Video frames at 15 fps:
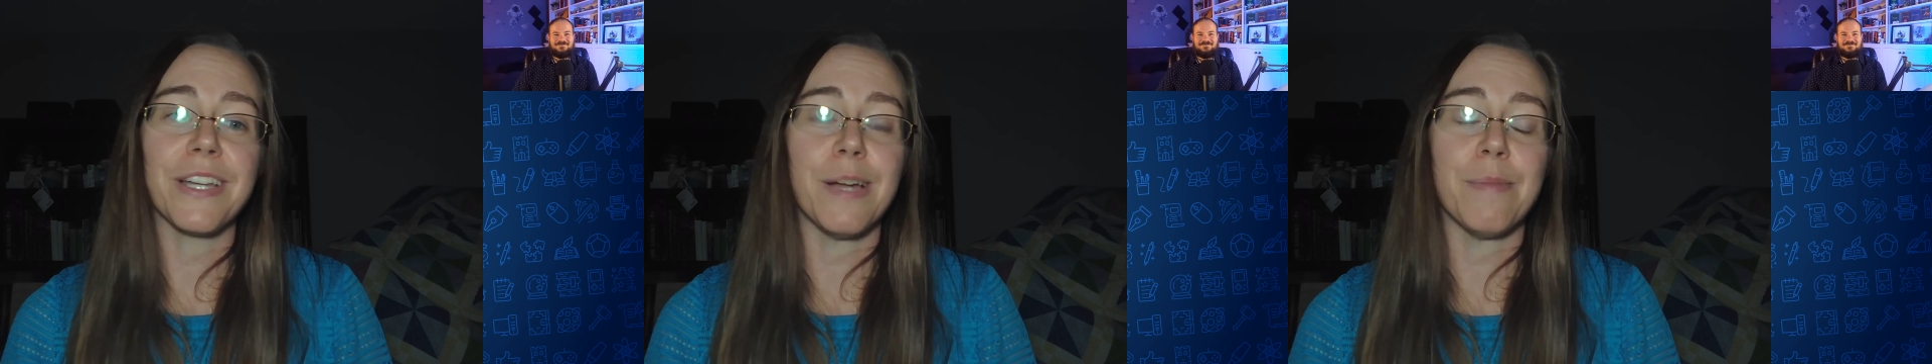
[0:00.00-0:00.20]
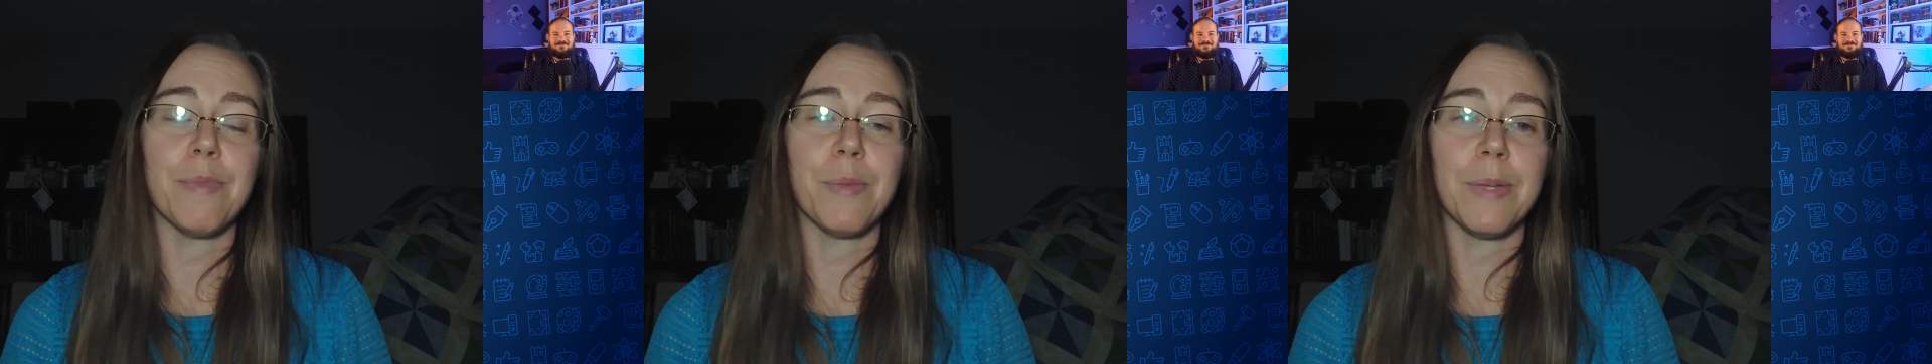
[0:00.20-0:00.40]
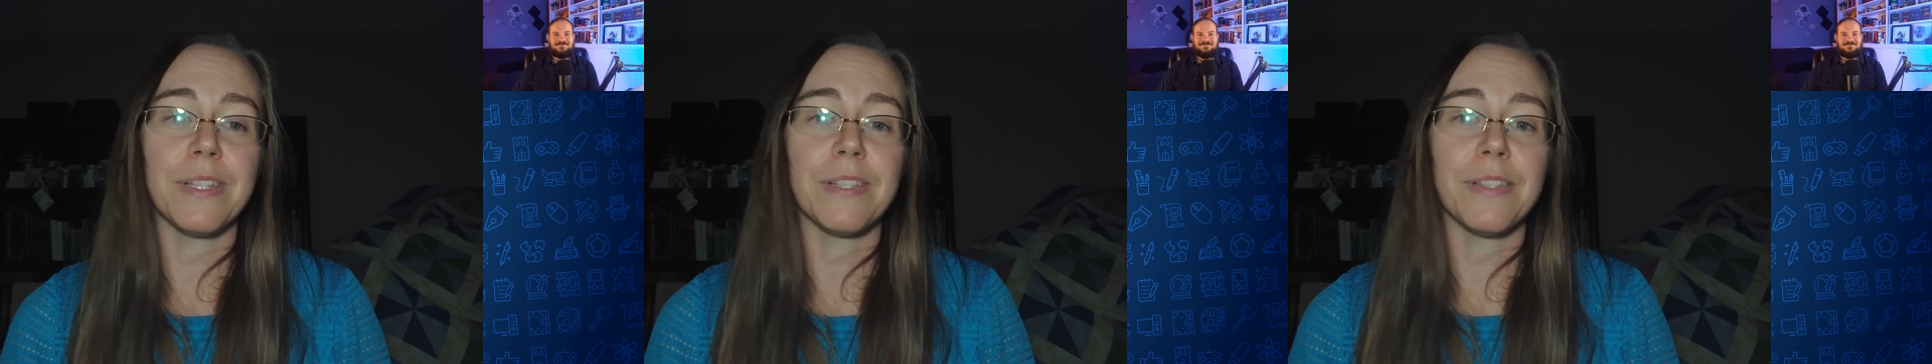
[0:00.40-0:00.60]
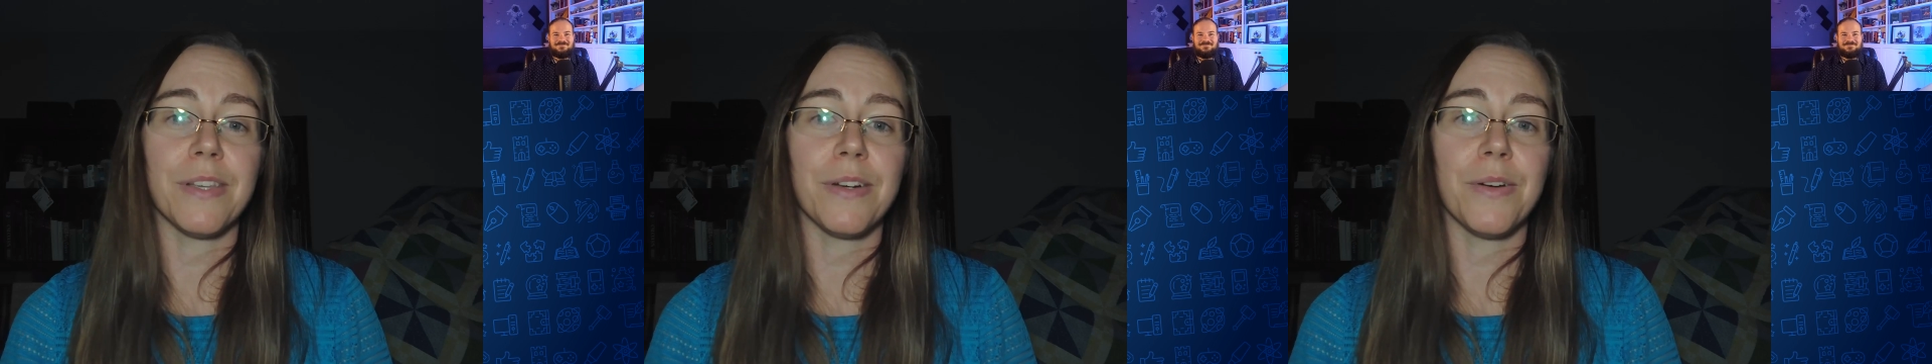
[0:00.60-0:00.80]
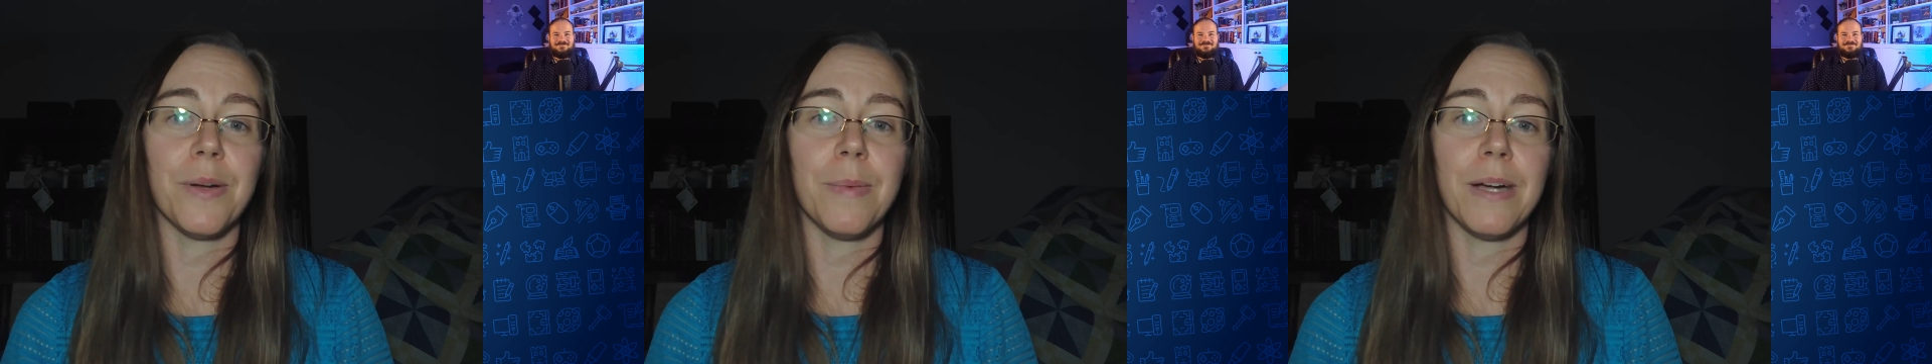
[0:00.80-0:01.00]
compliments
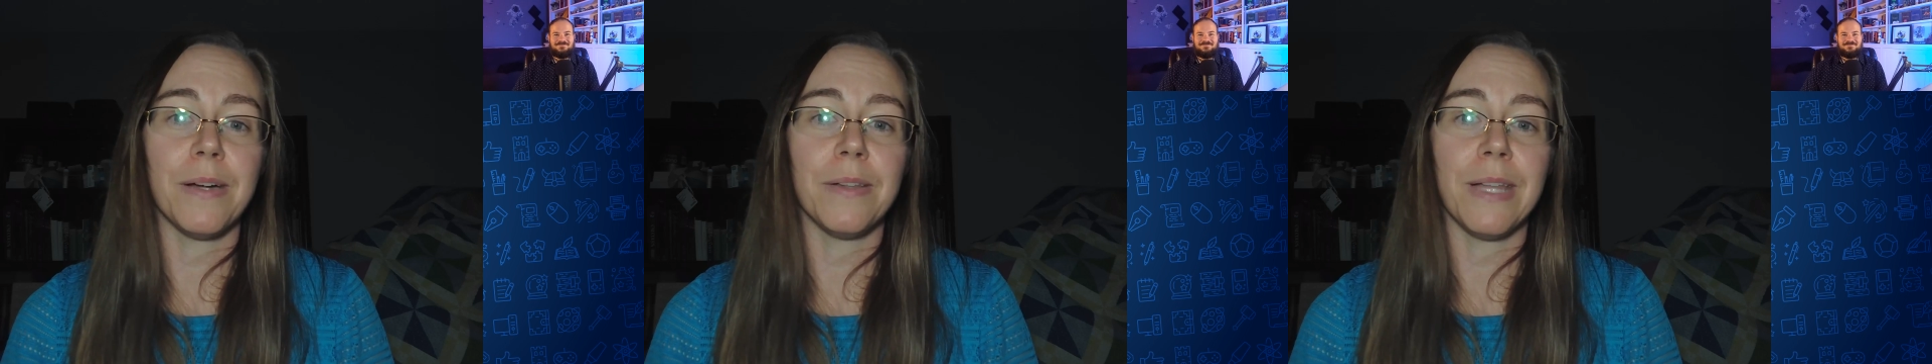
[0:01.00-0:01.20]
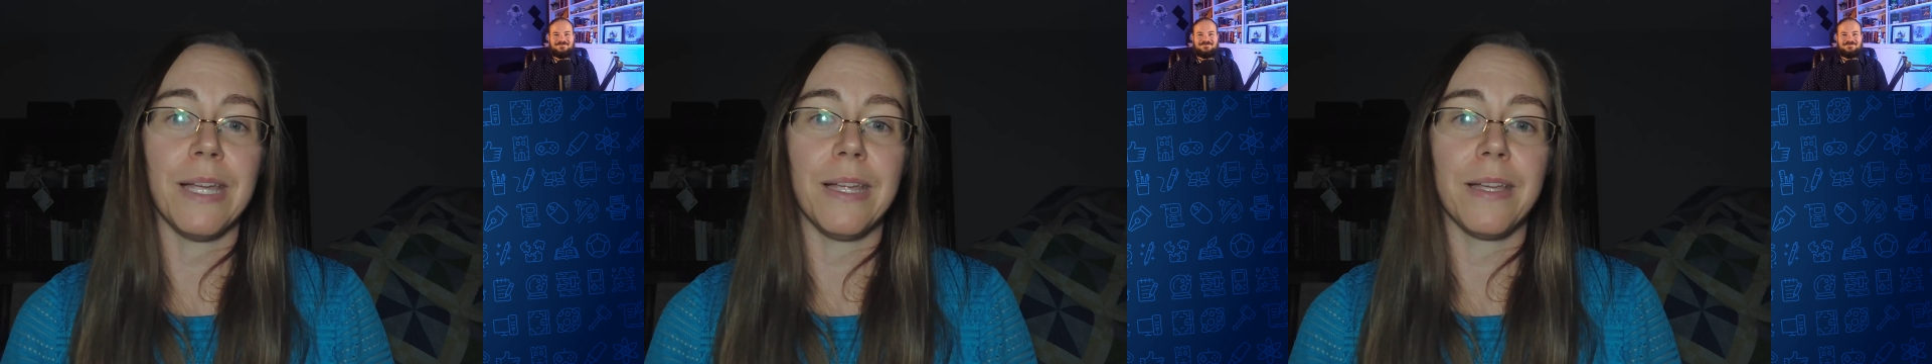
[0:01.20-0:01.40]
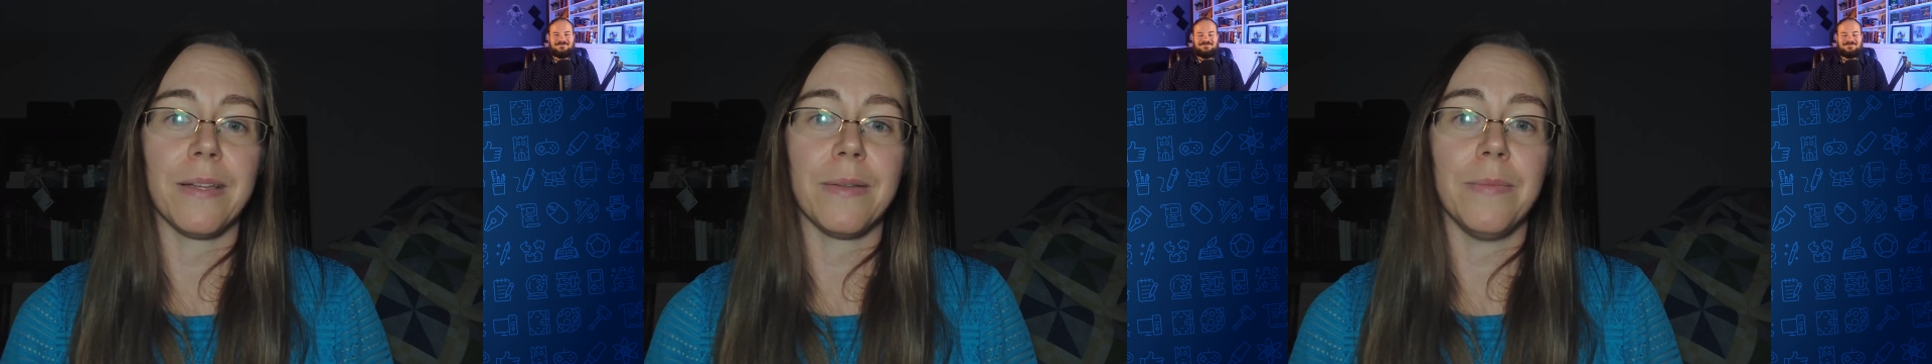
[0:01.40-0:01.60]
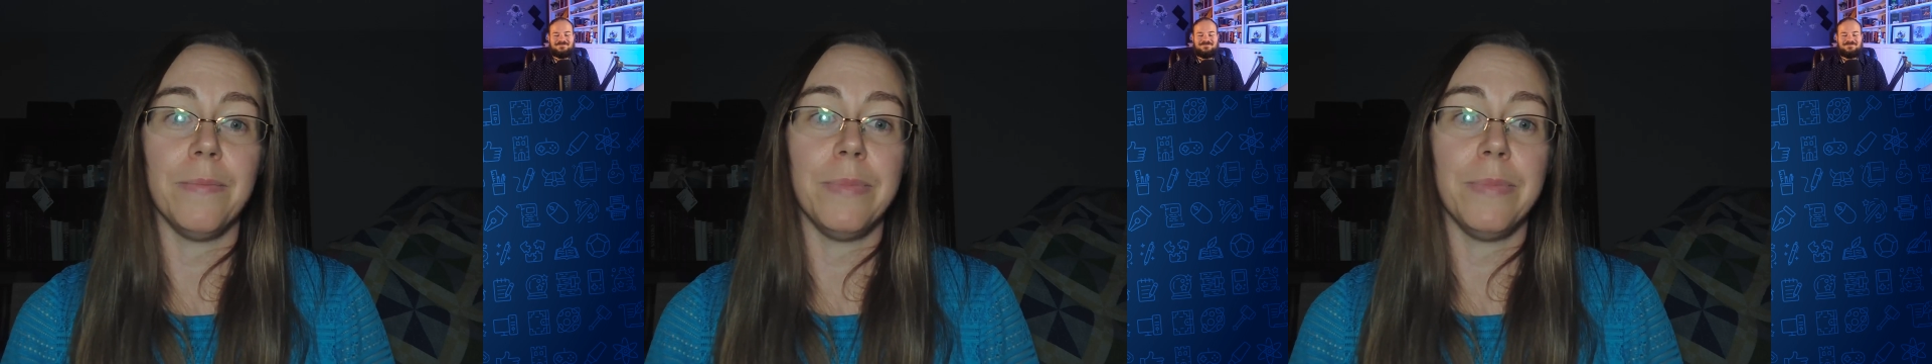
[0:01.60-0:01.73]
though about like